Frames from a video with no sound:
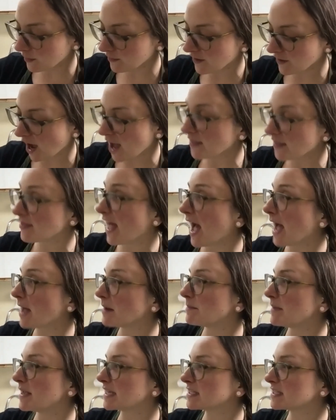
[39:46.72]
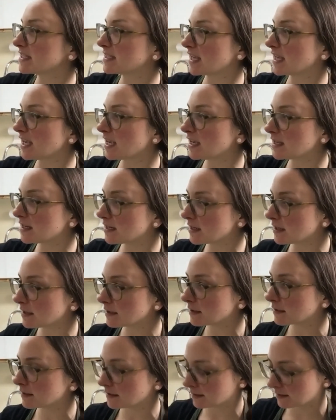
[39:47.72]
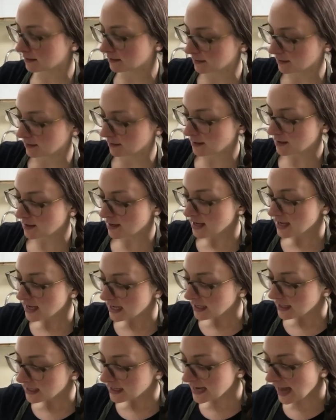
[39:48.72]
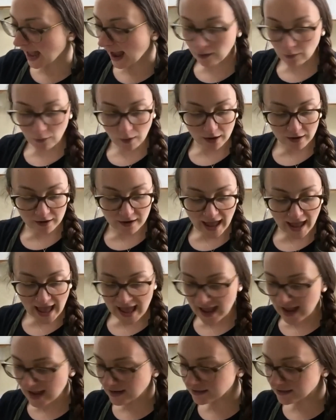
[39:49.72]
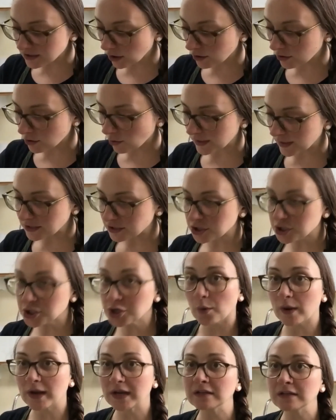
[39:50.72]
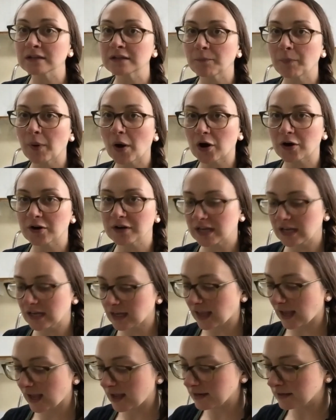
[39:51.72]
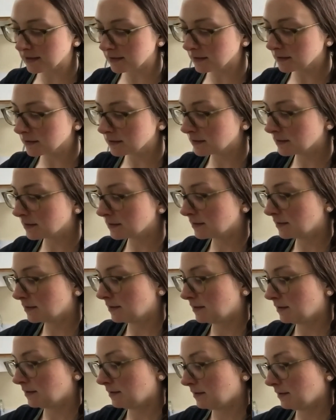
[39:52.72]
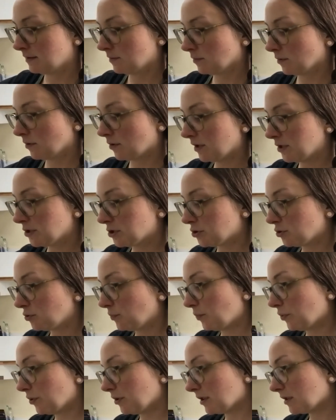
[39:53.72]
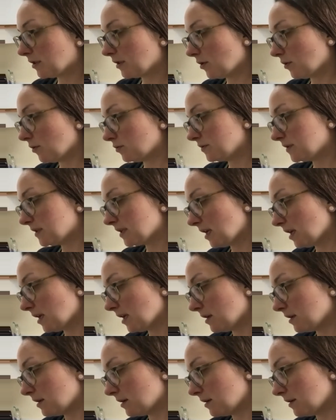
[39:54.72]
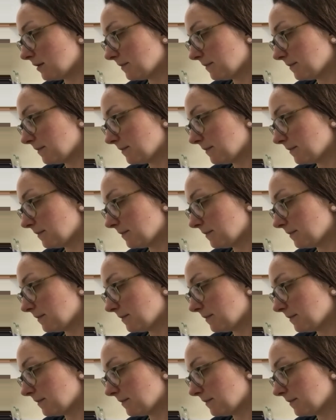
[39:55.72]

we've got that mixed in. Now our eggs are going to join the party again. We're going to put those in.